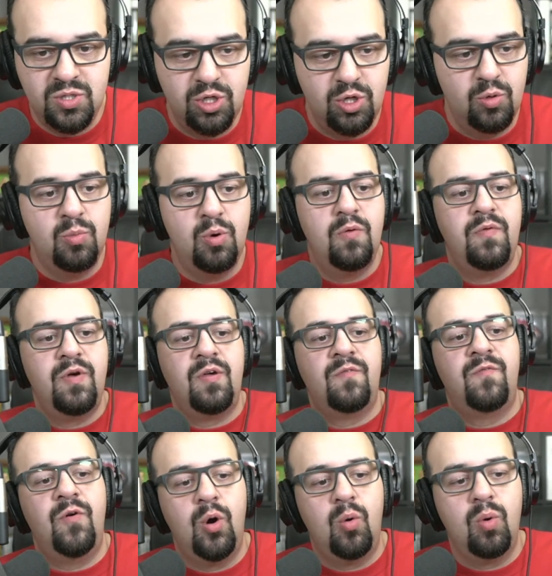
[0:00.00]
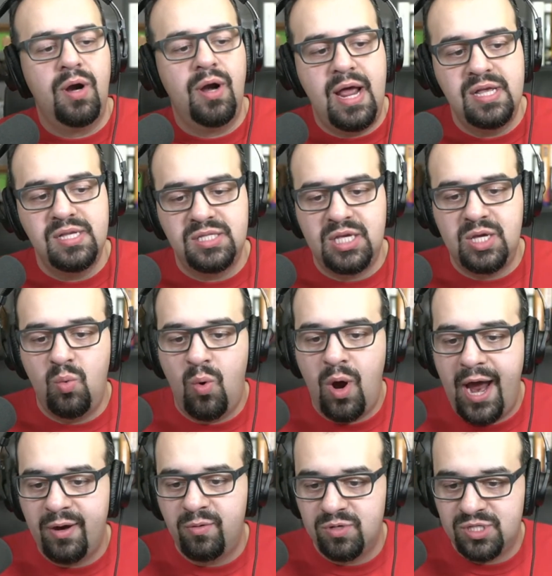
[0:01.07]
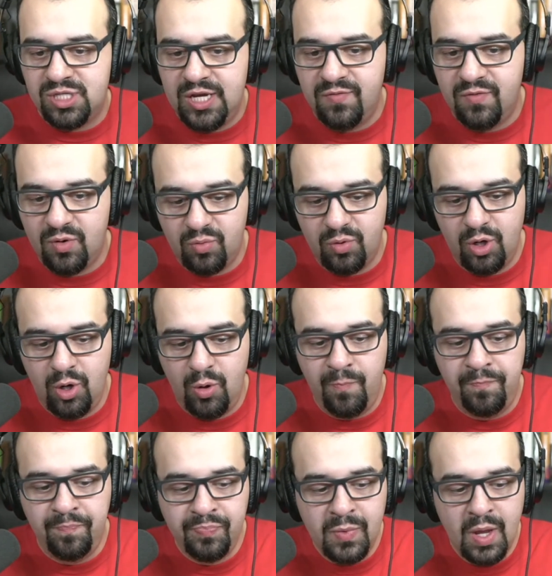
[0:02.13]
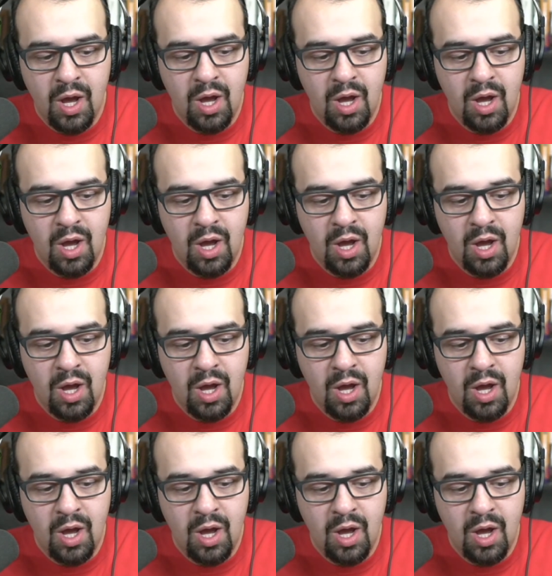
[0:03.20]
to do moving forward as the wide receiver room,